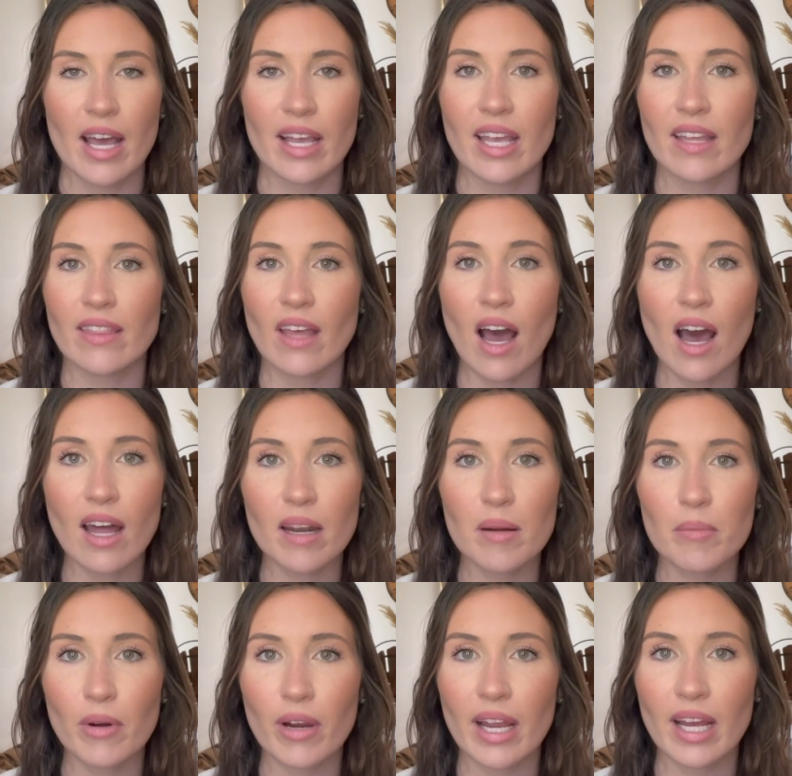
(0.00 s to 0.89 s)
Again, the
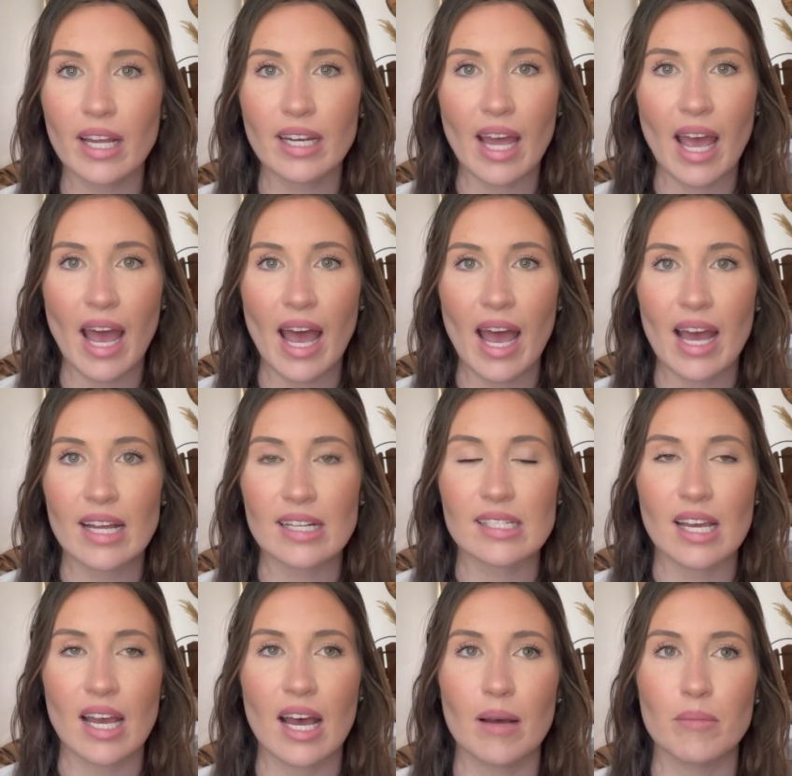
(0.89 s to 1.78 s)
Autumn brand
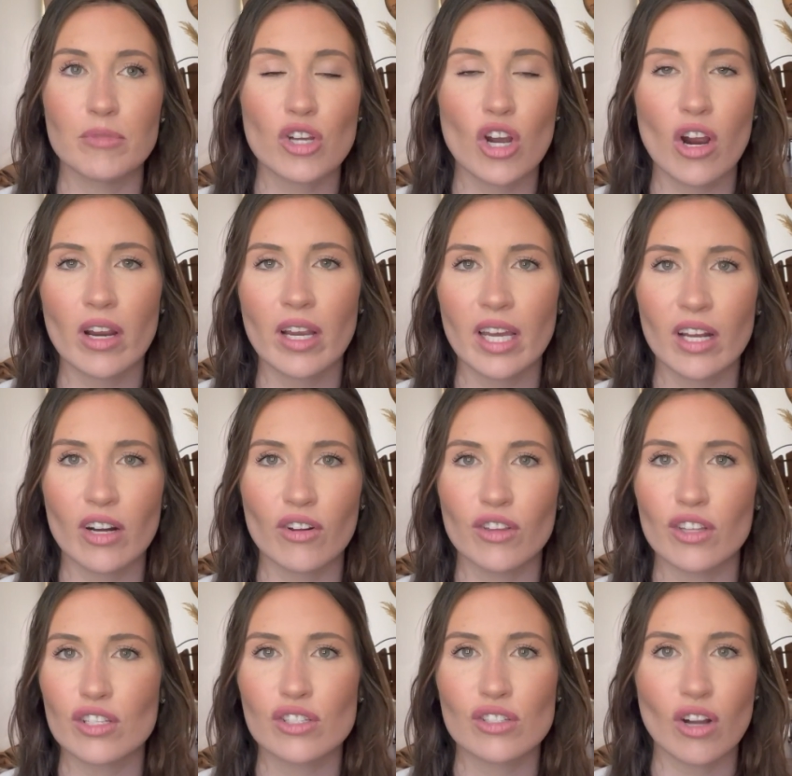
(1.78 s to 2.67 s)
at Target or
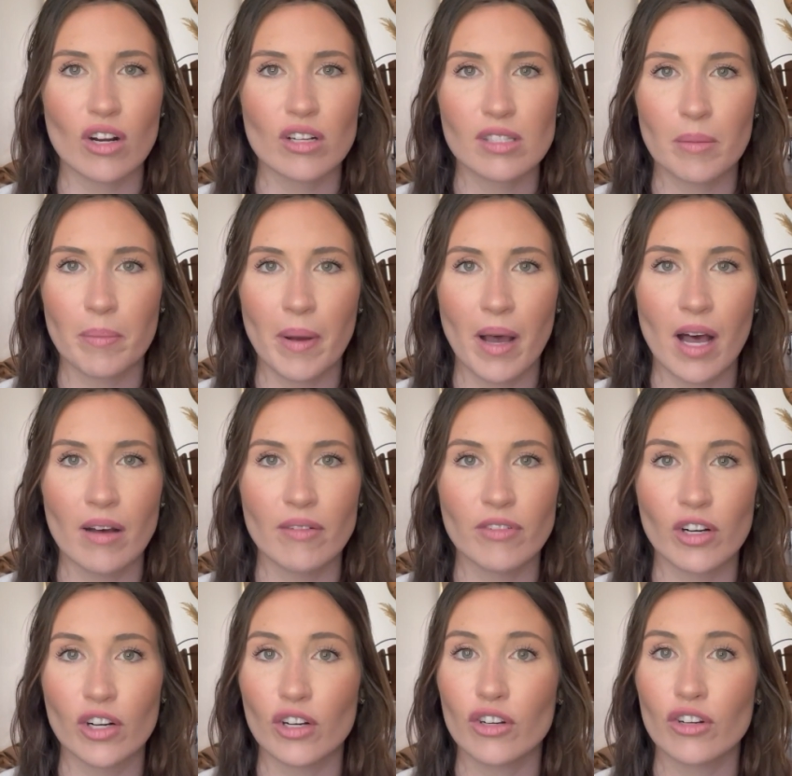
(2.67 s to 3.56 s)
the Stars Above
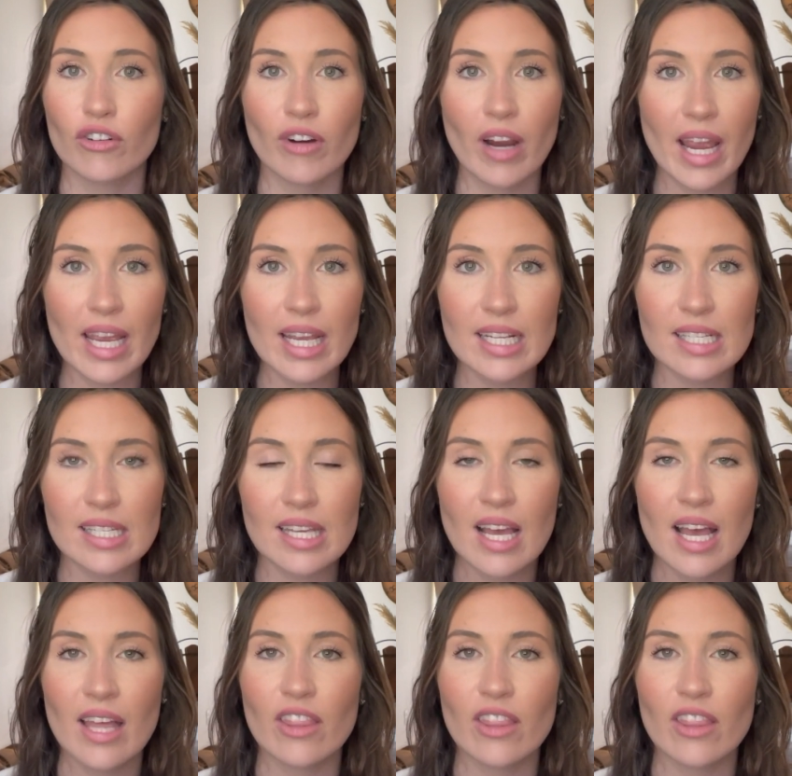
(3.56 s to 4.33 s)
are great.